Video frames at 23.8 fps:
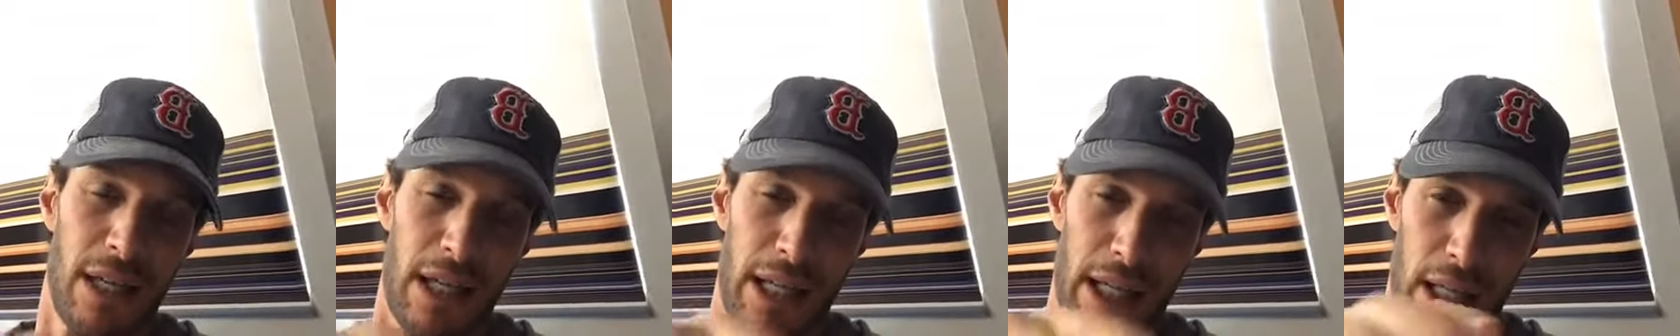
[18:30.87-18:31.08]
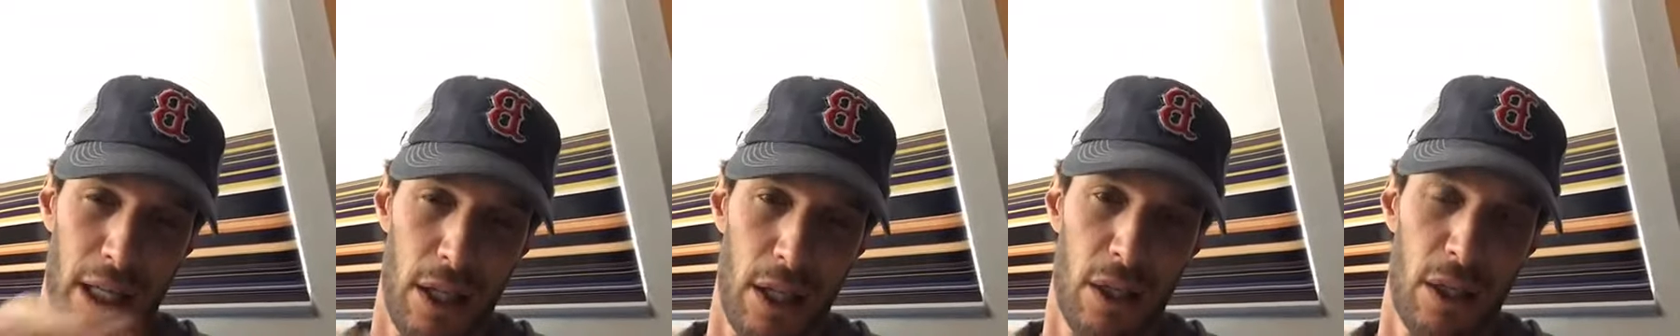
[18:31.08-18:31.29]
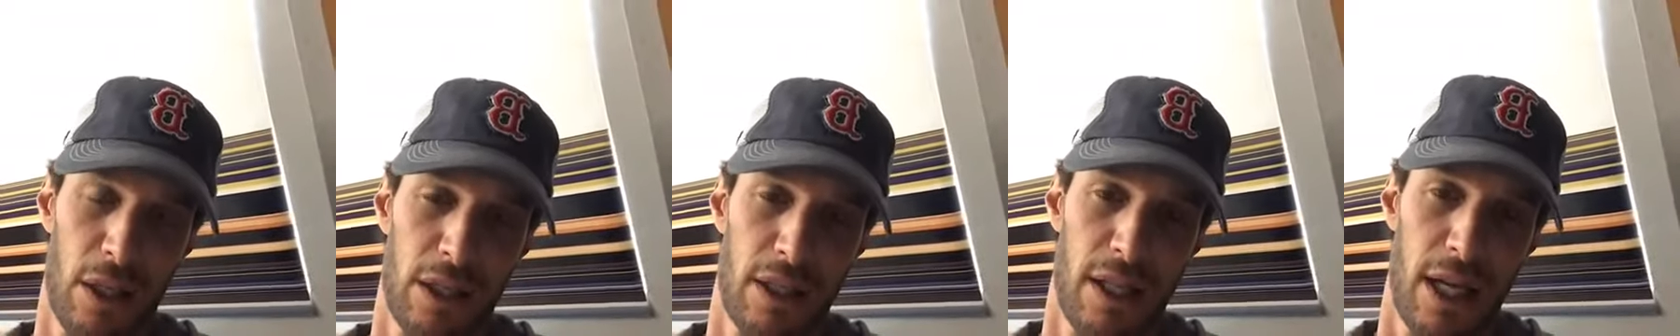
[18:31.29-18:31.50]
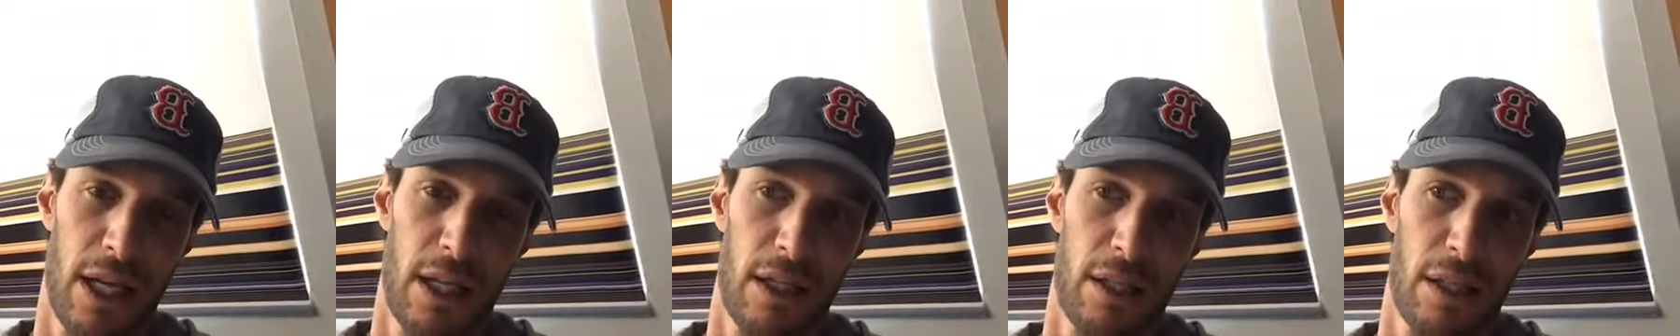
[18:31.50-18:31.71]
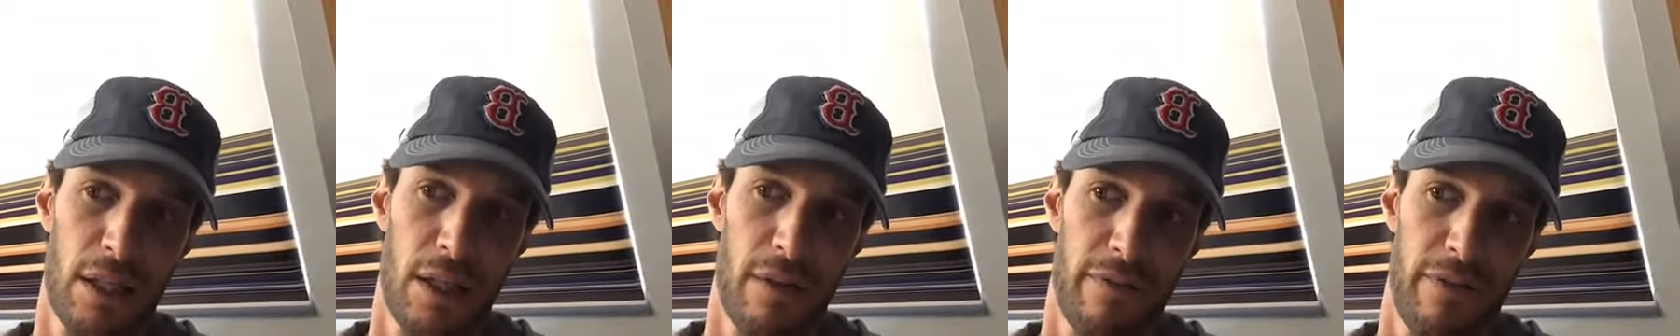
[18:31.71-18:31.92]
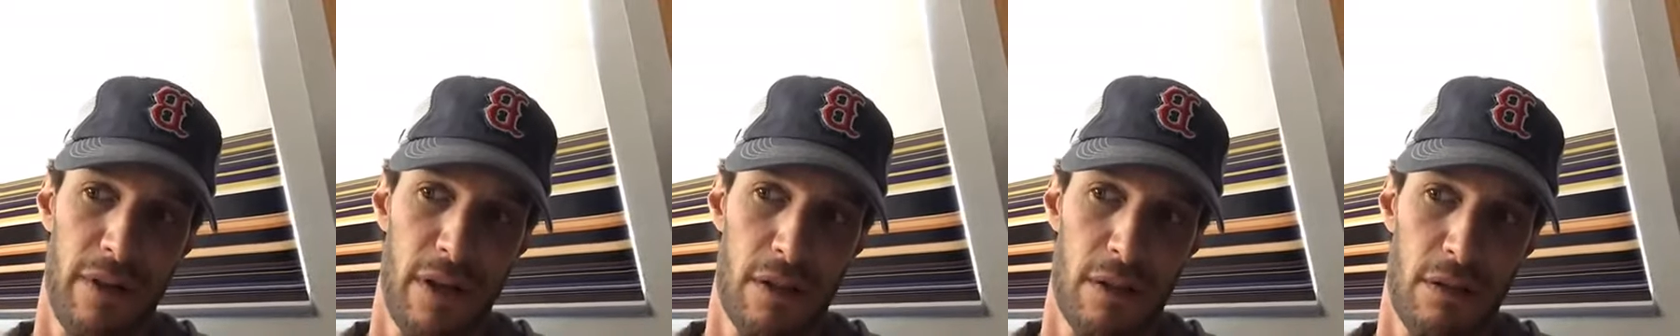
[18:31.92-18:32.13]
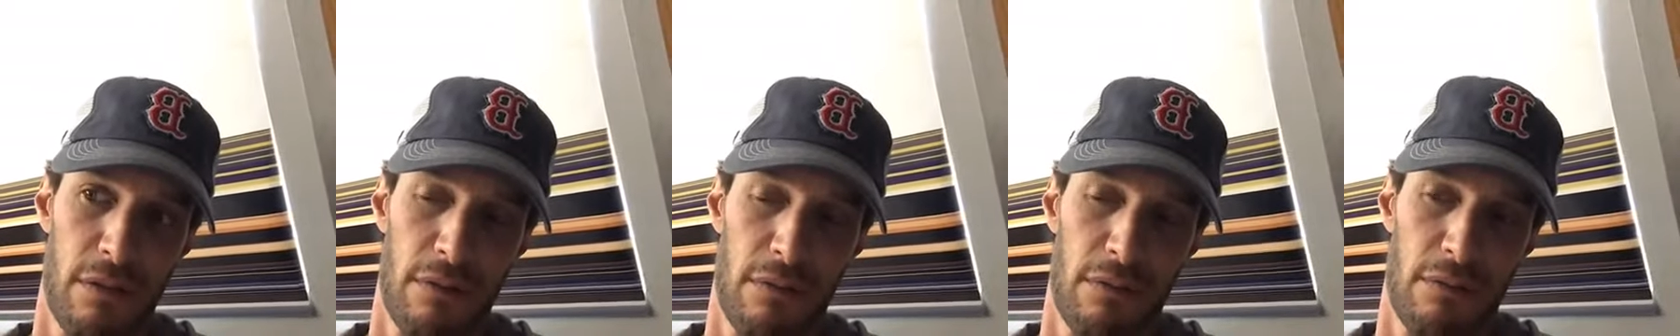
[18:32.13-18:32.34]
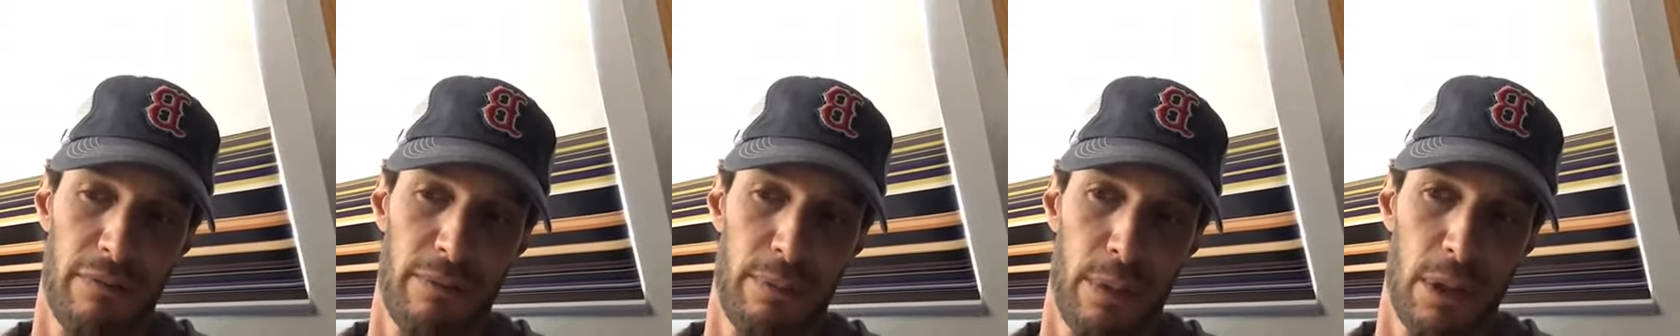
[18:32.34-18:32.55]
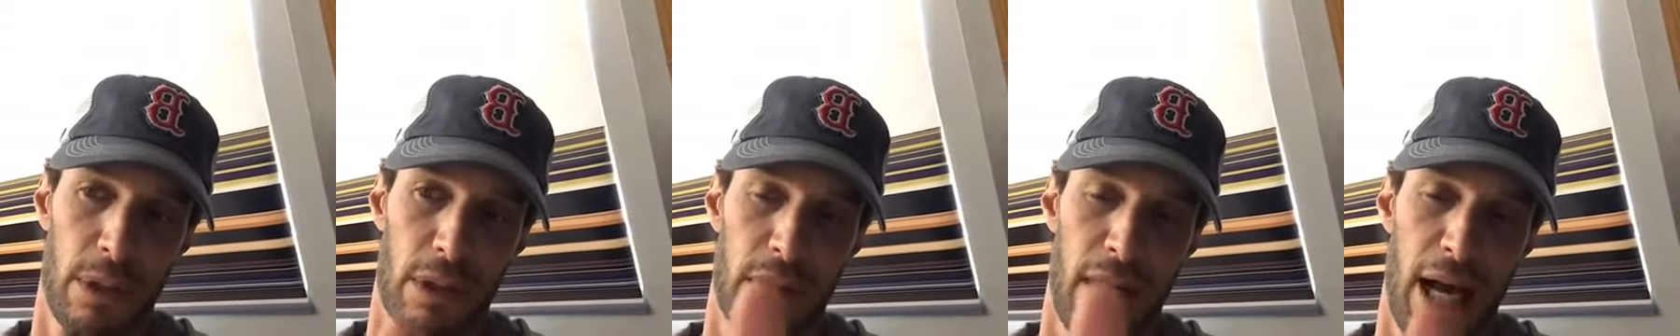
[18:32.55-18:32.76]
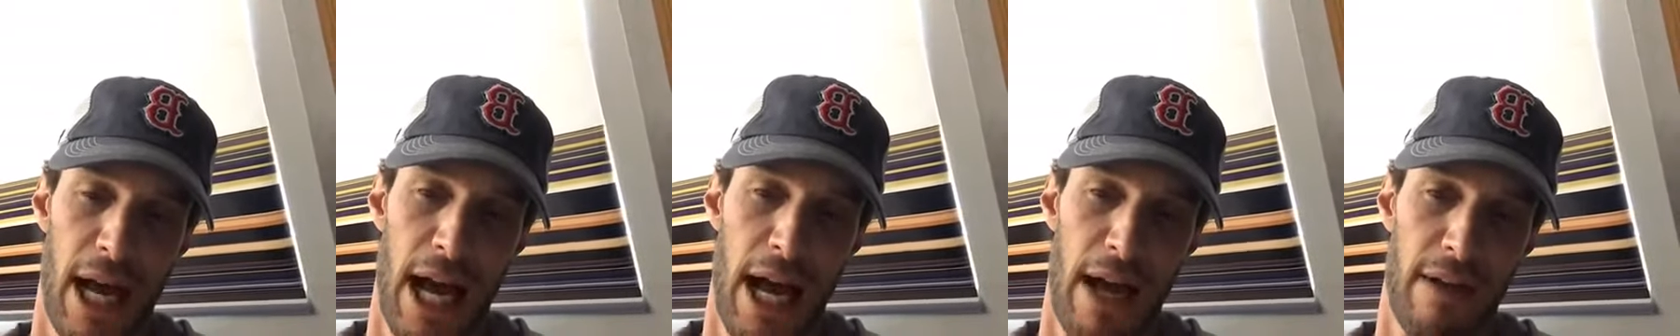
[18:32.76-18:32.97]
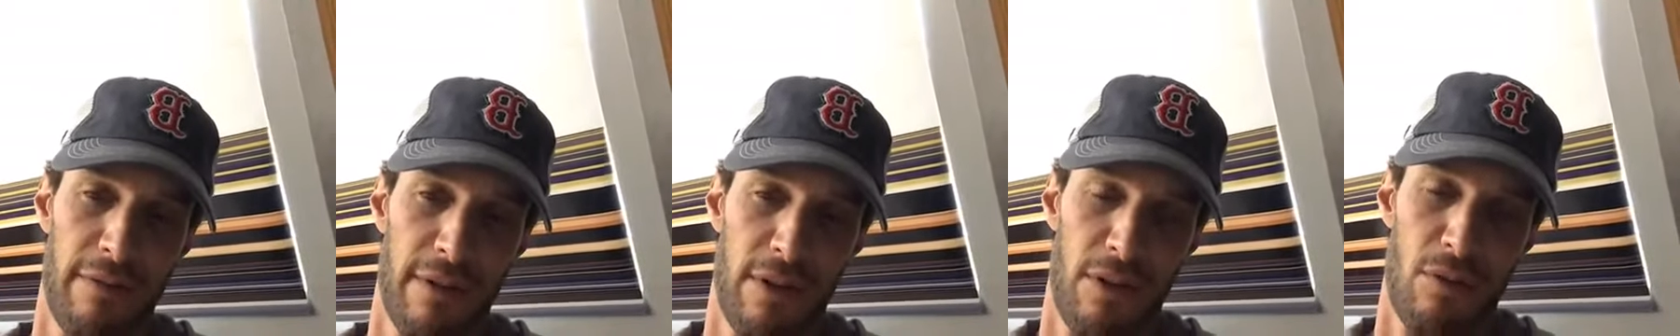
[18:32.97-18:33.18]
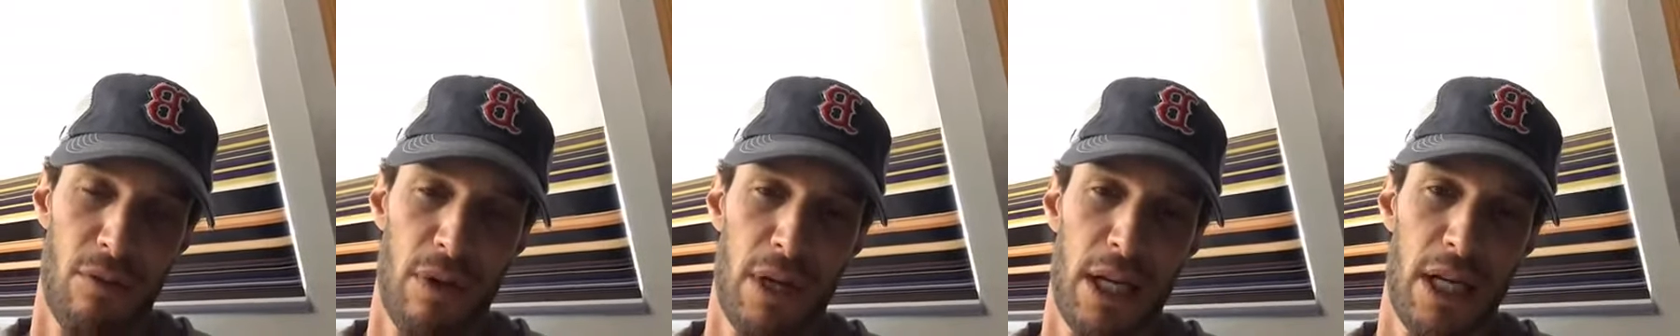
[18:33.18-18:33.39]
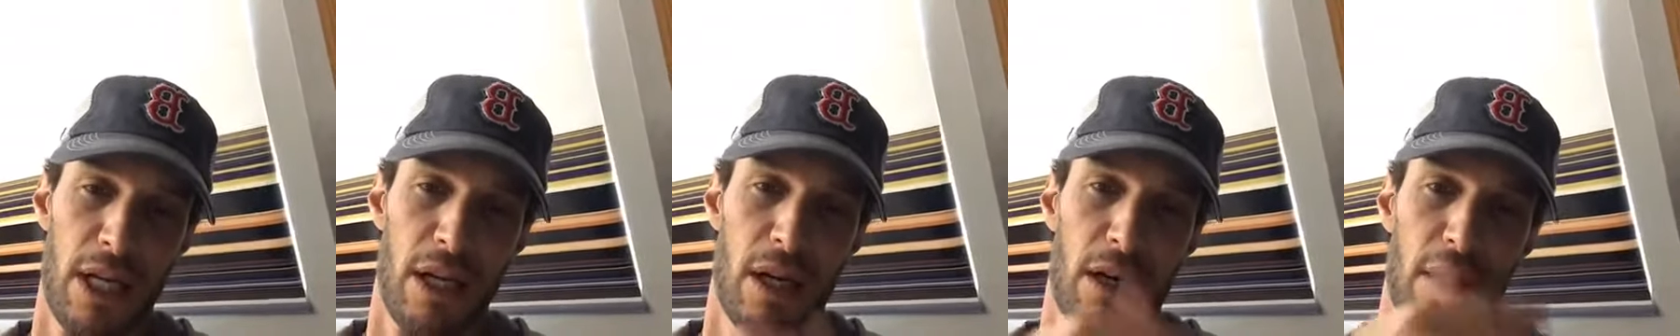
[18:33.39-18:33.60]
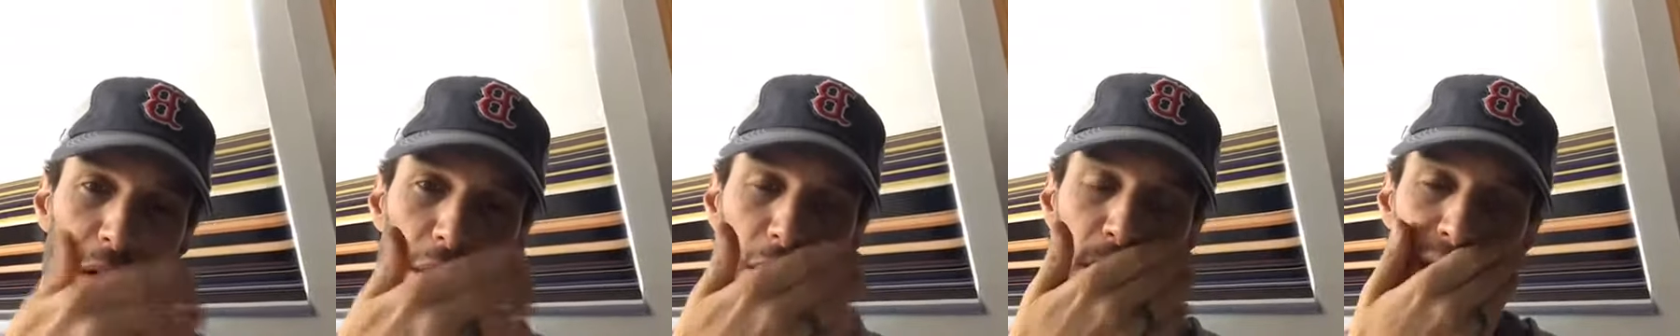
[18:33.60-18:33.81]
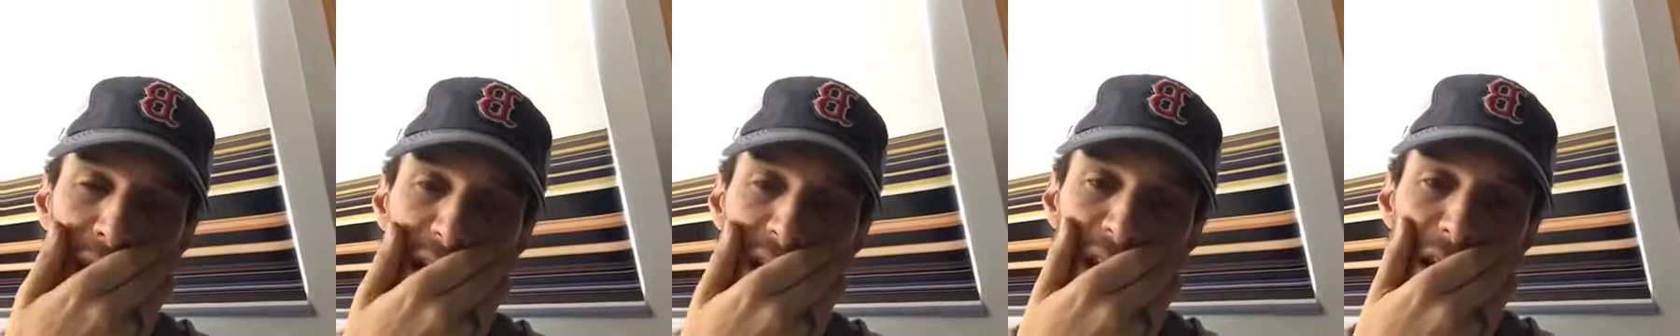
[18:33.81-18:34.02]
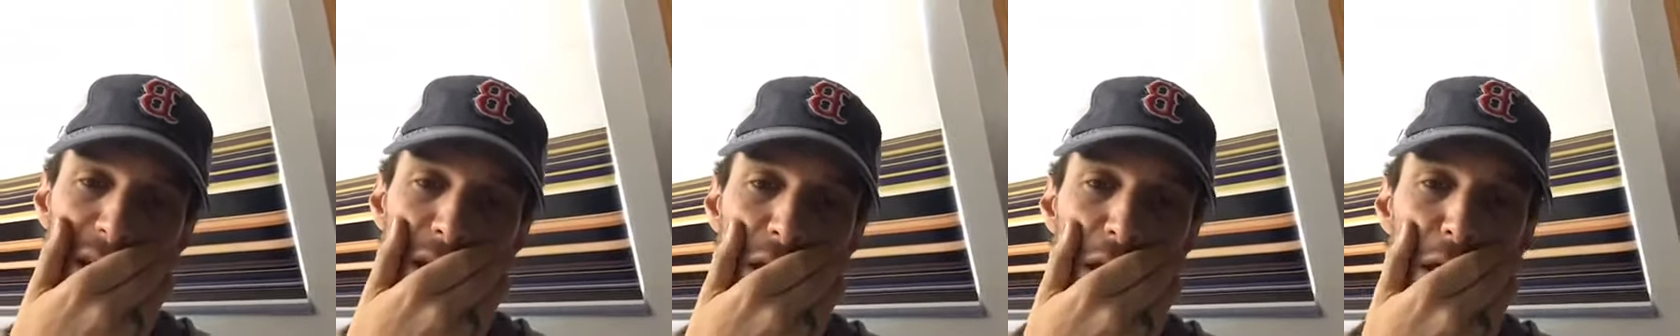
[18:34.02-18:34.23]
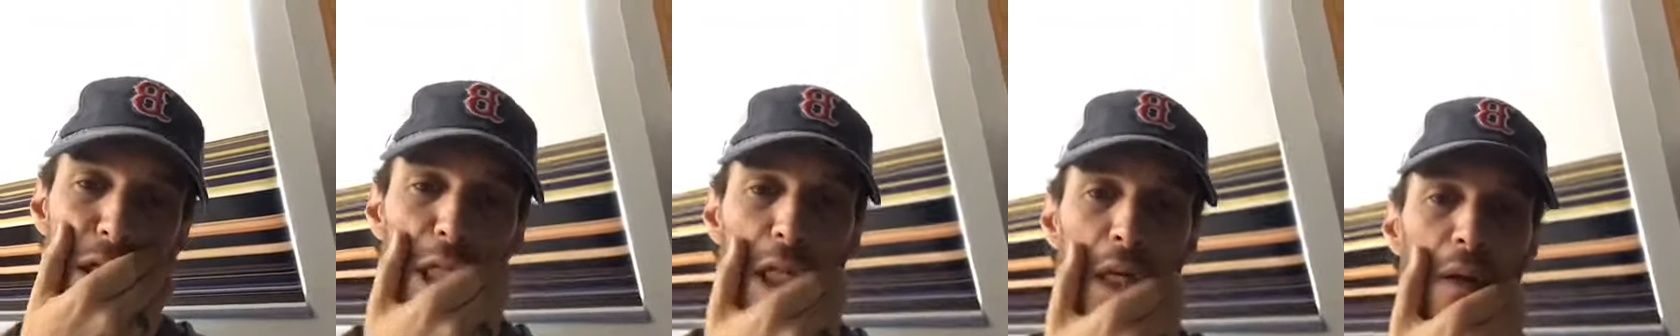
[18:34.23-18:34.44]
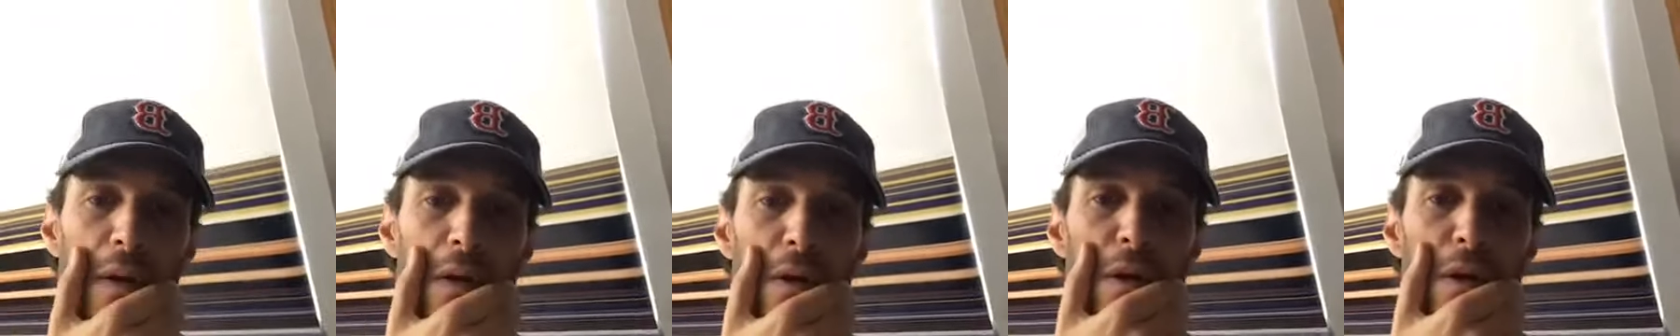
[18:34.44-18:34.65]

and he'll take a look at Facebook Live and read all the questions and shit.